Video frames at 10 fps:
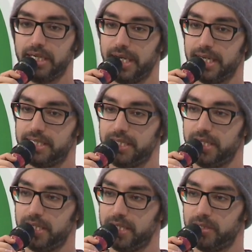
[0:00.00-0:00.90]
and
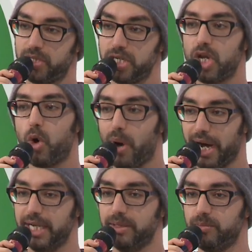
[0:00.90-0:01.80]
he didn't know
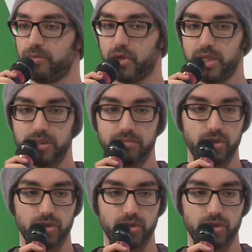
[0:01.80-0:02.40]
why. So he